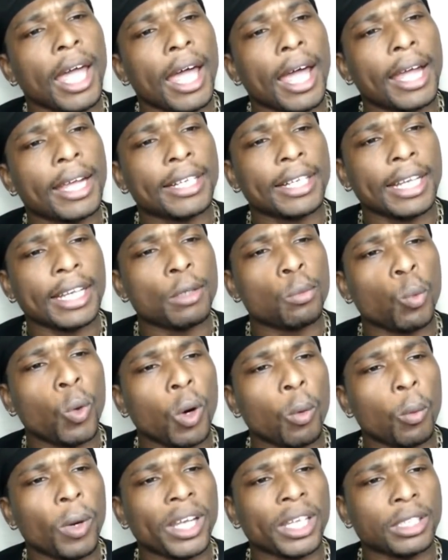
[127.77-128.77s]
And in
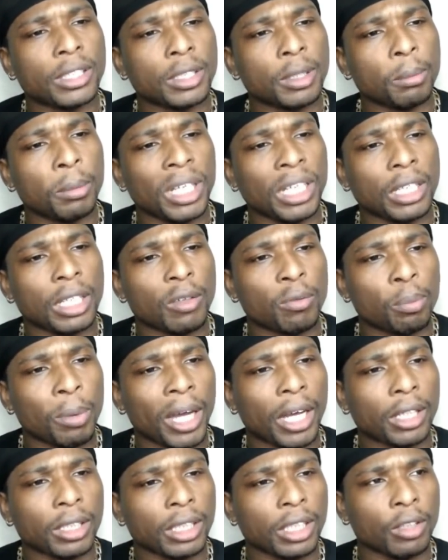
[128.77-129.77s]
what way do you mean give
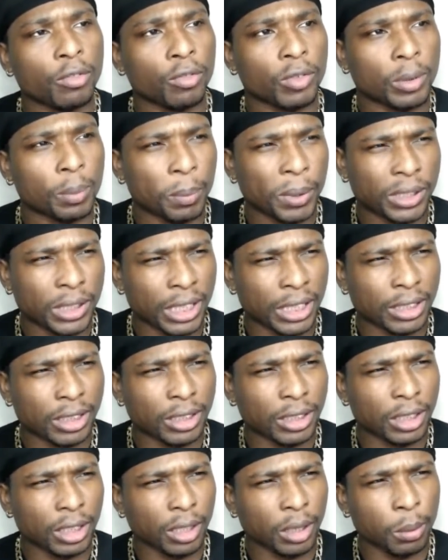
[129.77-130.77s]
protection
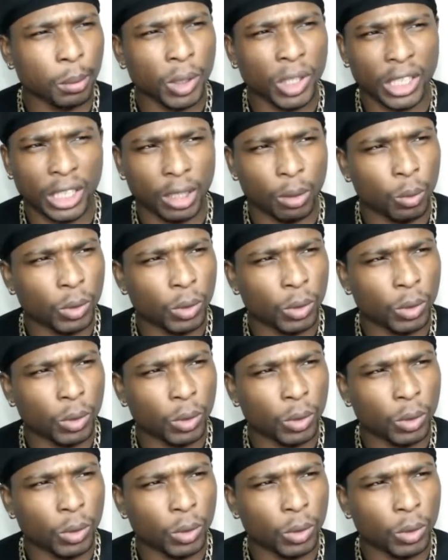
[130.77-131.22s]
to the community?